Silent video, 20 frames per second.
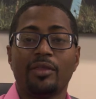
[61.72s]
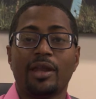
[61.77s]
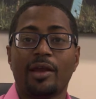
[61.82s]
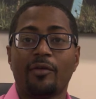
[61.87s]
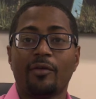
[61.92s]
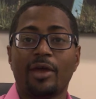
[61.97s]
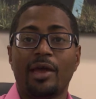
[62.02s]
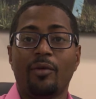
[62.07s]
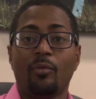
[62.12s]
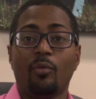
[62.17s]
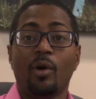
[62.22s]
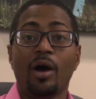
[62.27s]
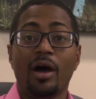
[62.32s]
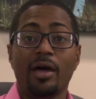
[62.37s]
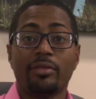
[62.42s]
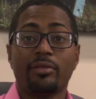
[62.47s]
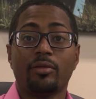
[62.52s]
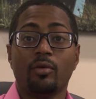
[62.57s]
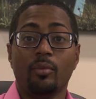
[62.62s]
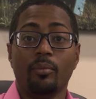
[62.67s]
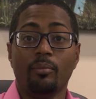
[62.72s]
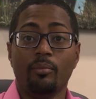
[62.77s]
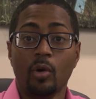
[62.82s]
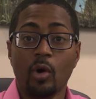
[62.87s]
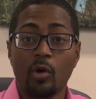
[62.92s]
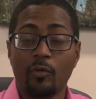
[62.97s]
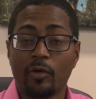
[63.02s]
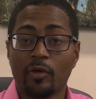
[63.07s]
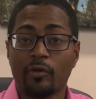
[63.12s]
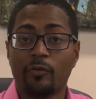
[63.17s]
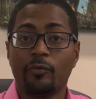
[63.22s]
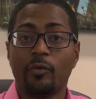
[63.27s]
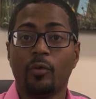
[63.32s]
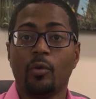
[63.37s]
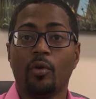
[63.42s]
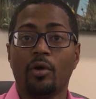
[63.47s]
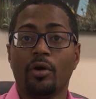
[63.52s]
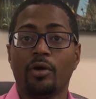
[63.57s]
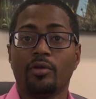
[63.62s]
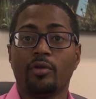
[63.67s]
I ran was to move us
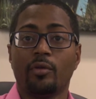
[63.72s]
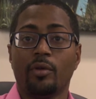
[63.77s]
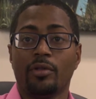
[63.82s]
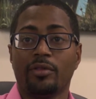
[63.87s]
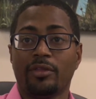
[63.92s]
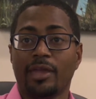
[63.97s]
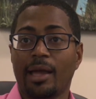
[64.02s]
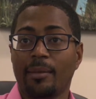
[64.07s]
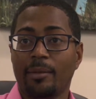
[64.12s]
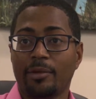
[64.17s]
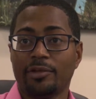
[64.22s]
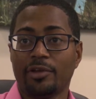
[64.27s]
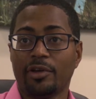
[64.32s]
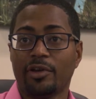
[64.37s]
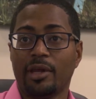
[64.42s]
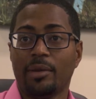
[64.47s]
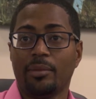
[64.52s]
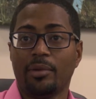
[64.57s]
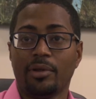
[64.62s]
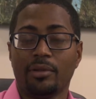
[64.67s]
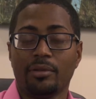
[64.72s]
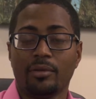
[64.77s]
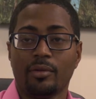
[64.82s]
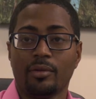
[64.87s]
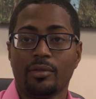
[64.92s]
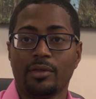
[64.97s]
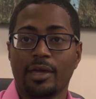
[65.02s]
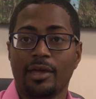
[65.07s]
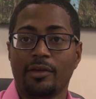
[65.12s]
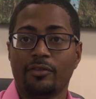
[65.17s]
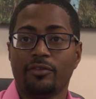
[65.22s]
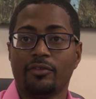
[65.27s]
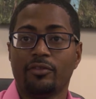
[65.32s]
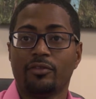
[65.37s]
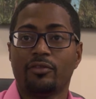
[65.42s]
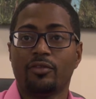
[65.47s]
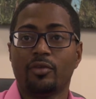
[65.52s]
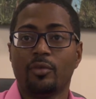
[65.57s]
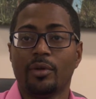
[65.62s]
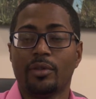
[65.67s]
forward, to establish our neighborhood
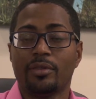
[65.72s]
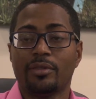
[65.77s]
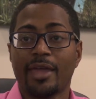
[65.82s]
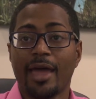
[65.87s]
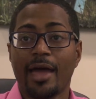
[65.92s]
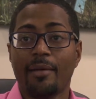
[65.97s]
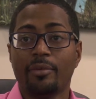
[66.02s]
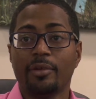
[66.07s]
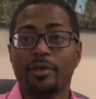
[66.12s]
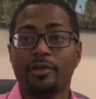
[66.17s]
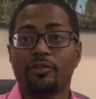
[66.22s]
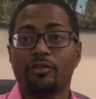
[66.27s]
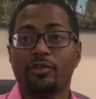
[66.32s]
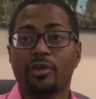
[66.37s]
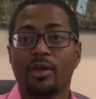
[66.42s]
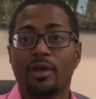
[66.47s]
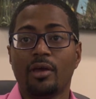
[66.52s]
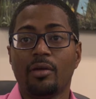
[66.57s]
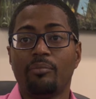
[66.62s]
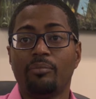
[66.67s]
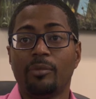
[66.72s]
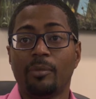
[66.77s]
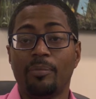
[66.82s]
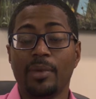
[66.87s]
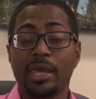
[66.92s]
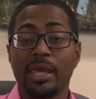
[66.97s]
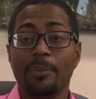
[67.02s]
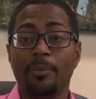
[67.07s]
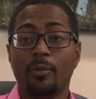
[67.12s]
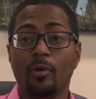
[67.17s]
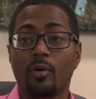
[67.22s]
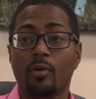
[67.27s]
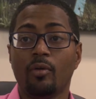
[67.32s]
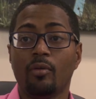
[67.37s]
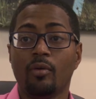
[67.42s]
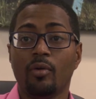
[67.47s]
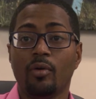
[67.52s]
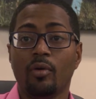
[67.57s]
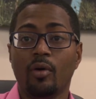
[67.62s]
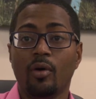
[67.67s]
associations, to establish the people
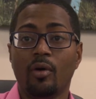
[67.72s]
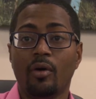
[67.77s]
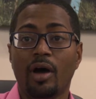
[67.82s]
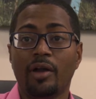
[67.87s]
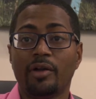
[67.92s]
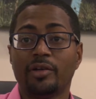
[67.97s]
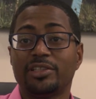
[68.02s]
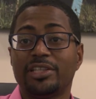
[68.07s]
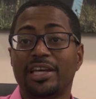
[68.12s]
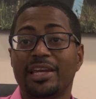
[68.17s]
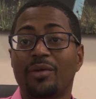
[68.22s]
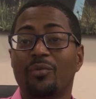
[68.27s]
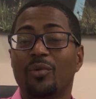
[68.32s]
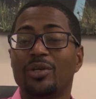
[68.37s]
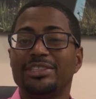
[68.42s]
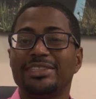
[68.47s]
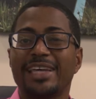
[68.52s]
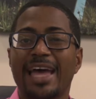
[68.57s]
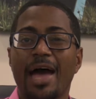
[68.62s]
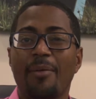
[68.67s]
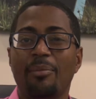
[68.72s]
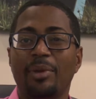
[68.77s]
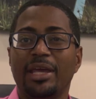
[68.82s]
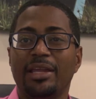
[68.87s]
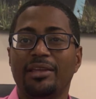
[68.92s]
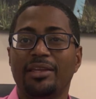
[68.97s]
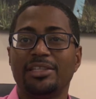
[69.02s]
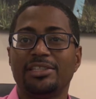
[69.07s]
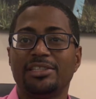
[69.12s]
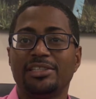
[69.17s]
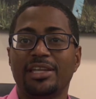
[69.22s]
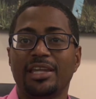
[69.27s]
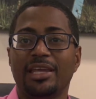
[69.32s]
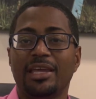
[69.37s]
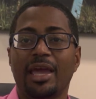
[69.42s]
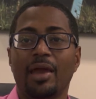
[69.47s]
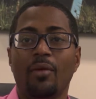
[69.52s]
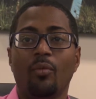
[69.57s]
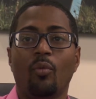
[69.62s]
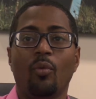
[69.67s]
understanding what's happening in this city
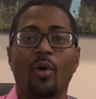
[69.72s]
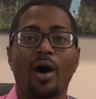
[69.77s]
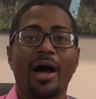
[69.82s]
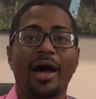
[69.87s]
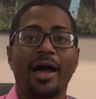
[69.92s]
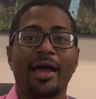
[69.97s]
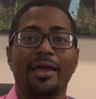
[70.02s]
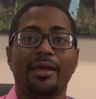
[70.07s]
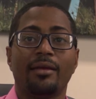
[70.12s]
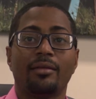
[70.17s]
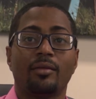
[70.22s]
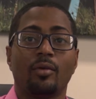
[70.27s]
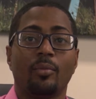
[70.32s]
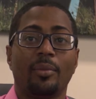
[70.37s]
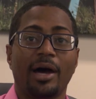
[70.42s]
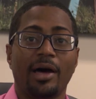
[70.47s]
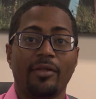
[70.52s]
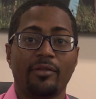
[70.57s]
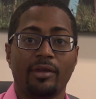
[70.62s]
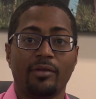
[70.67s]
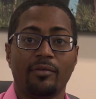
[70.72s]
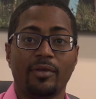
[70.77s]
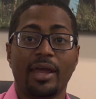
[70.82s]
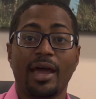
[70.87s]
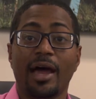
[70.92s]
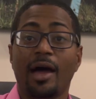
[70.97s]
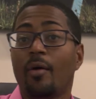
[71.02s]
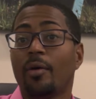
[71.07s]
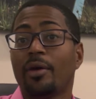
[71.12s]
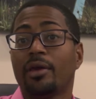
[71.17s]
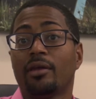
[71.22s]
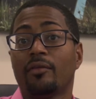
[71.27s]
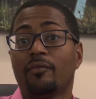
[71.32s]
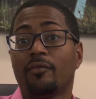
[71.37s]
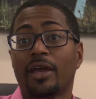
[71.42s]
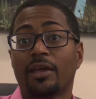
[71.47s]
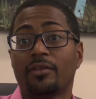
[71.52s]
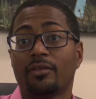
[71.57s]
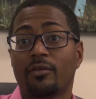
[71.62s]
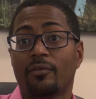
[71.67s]
and why it's so positive and how it can
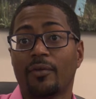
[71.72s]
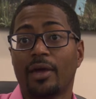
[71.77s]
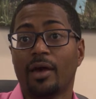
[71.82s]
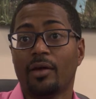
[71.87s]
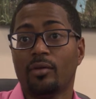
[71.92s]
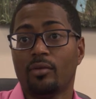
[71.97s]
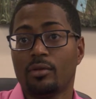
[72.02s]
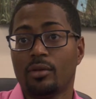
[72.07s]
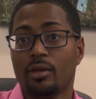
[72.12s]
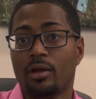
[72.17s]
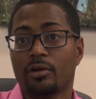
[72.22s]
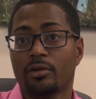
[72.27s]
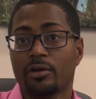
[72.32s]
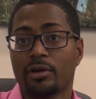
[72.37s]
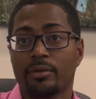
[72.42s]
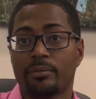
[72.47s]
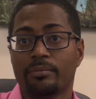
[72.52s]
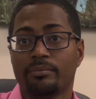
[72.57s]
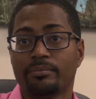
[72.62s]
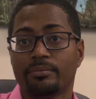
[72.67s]
affect their values long term.